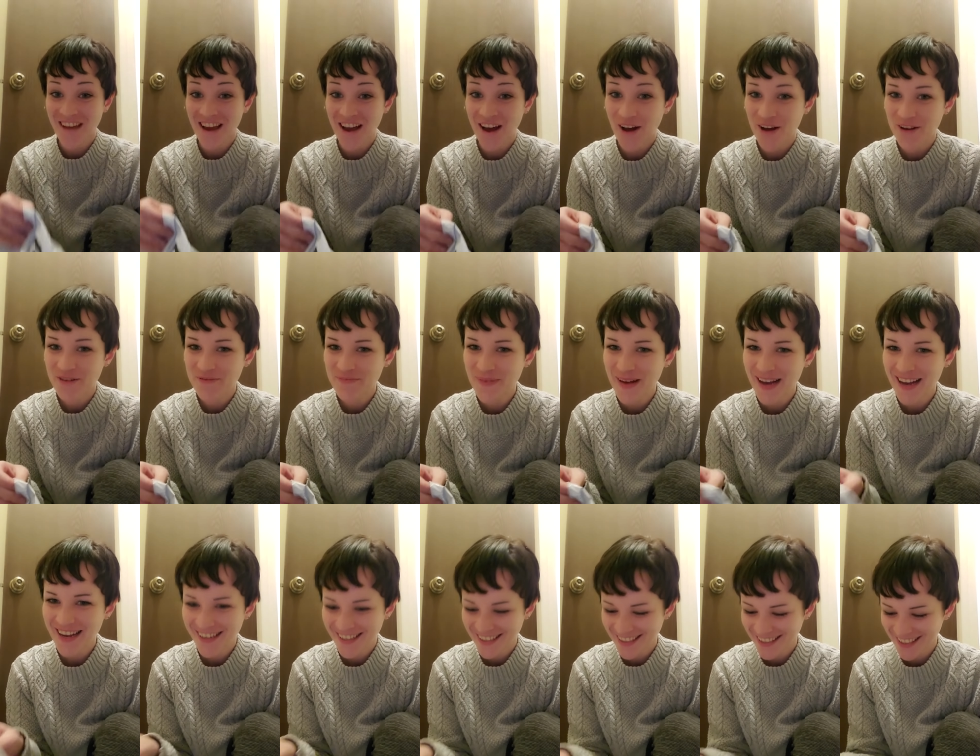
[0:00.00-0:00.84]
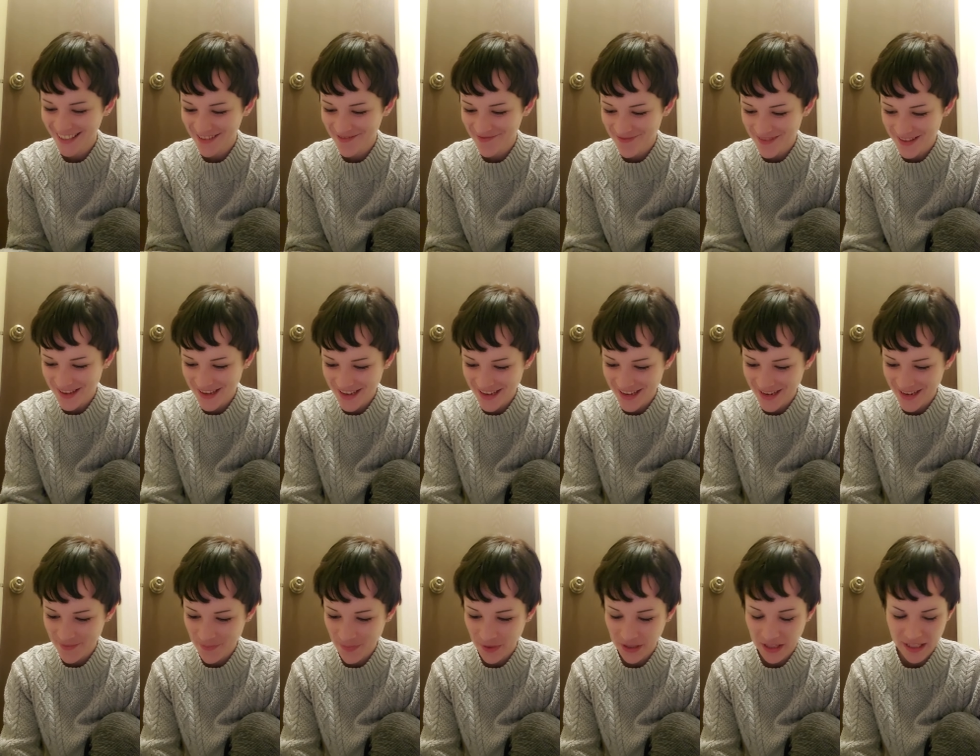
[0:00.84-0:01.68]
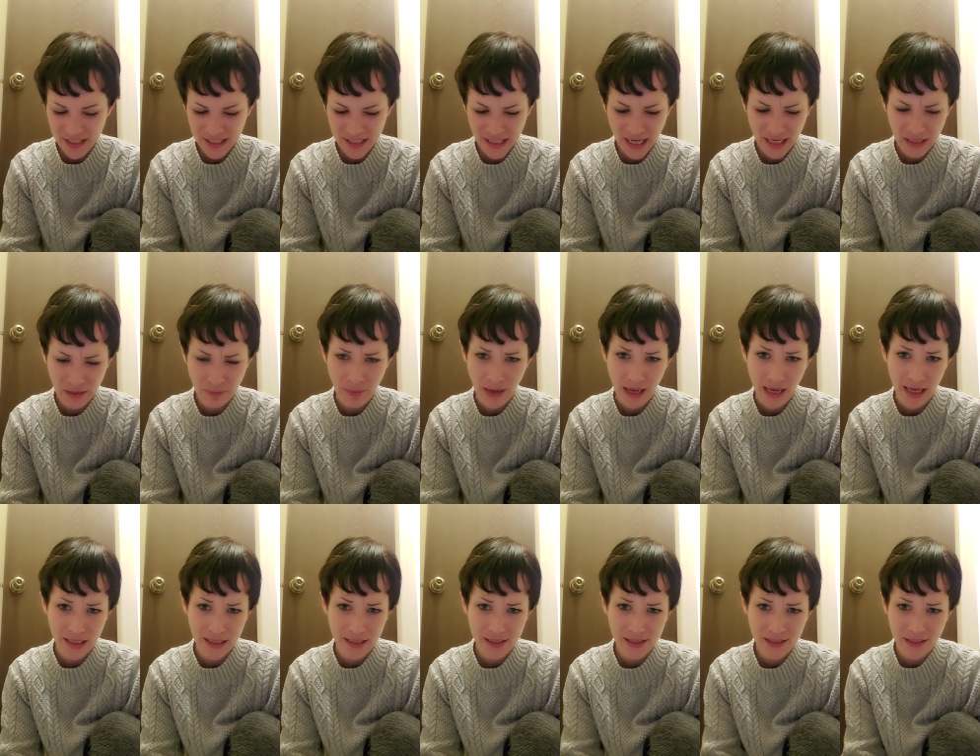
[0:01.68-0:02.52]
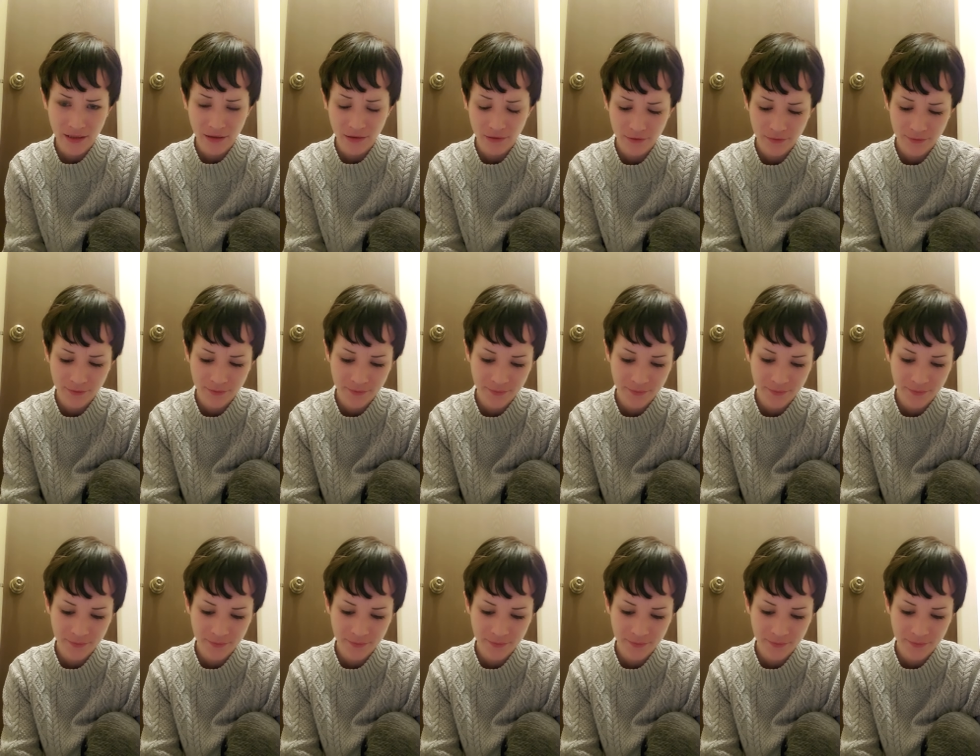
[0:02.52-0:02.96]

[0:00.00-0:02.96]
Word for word: unbox something, but it's not in a box, so.